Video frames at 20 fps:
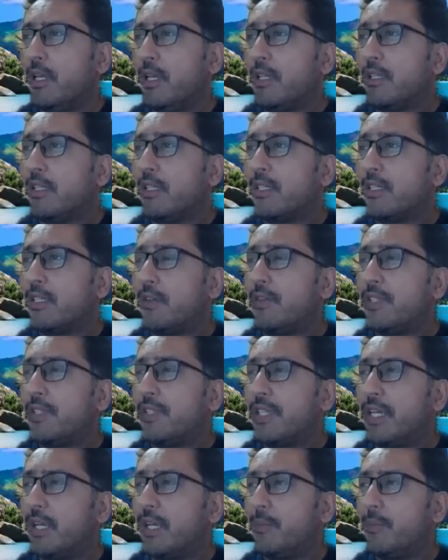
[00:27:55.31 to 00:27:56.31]
The service
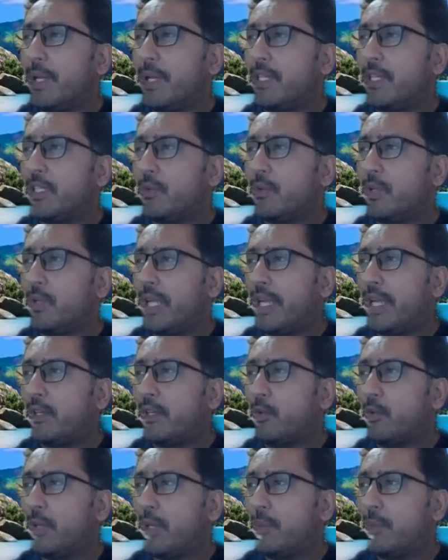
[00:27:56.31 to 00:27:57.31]
center manager would like to
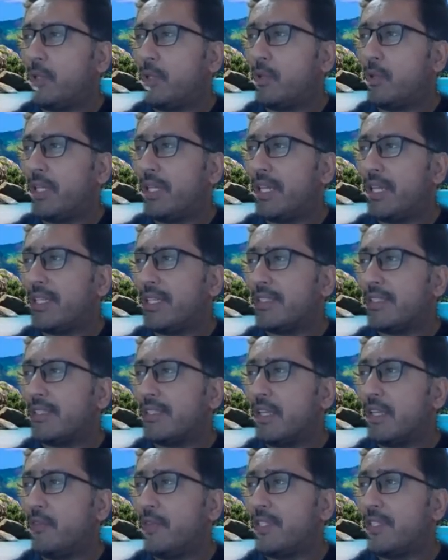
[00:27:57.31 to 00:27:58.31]
be able to analyze
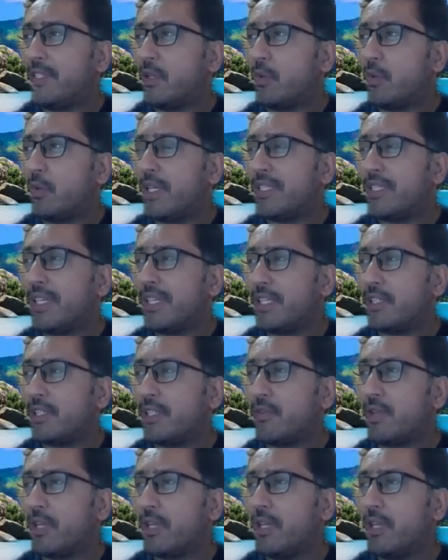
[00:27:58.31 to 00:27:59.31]
service request history.